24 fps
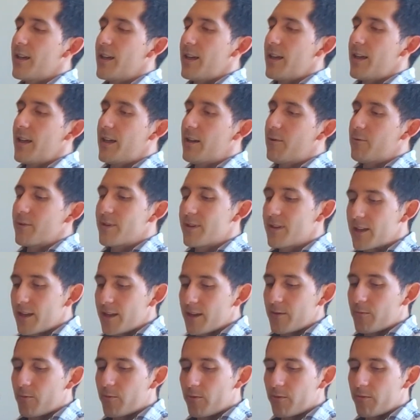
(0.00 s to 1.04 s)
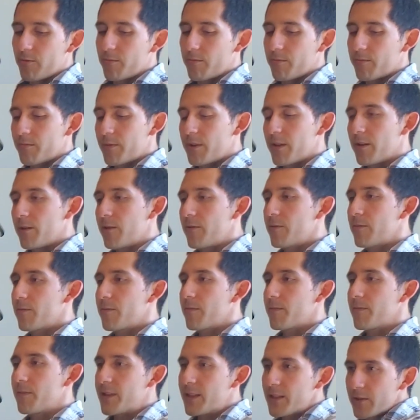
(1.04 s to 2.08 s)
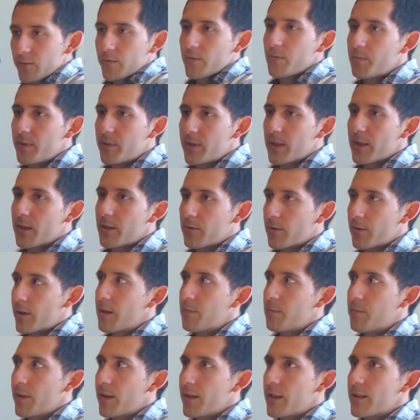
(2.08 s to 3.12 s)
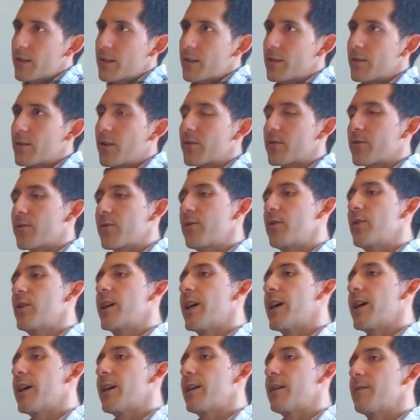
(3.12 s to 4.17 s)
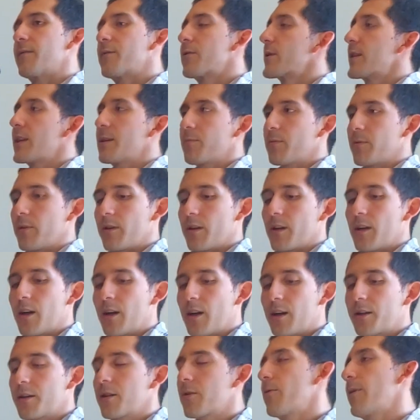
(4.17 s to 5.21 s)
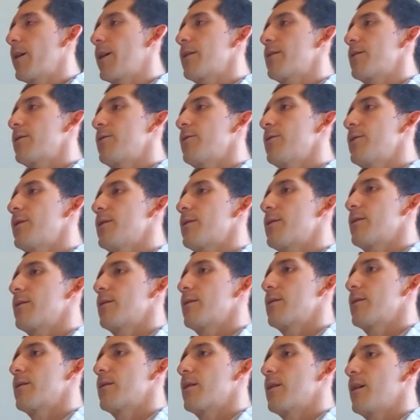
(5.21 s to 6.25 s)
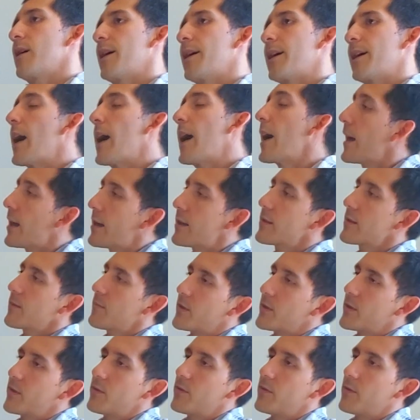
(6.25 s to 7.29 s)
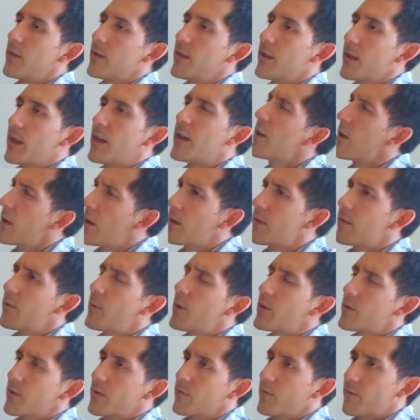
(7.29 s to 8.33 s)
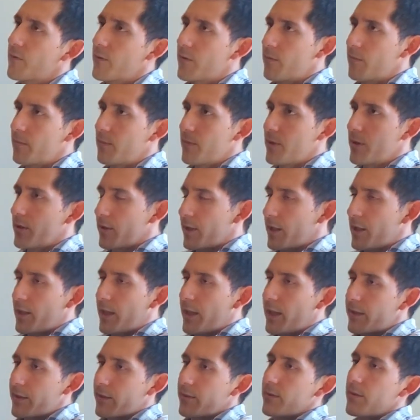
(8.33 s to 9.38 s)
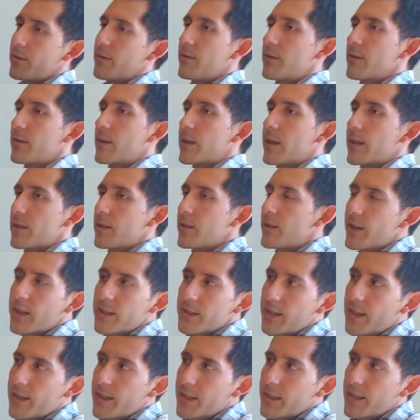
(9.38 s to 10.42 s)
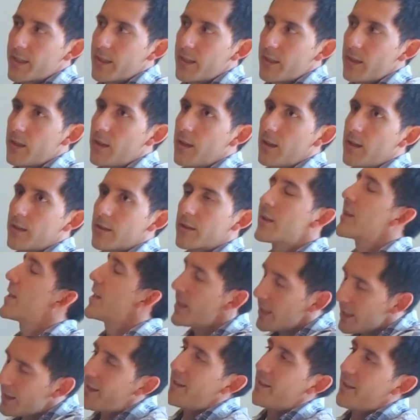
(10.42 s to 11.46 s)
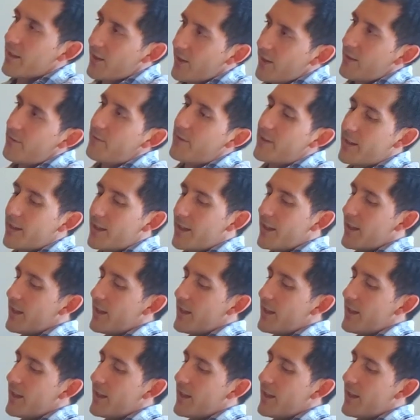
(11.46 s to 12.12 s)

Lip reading: and I would say, well, this would be a great place because also you got, for example, a lot of the grad students, I asked them too, and a lot of them also from their international students, like, do you guys like it here? They're like, yeah, they love it.